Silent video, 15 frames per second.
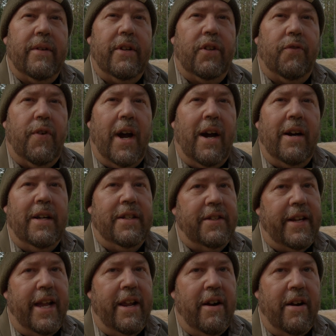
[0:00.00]
as far as
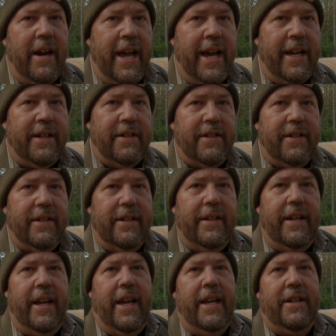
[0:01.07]
internet
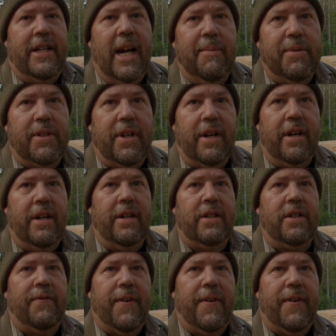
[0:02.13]
and dumpsters,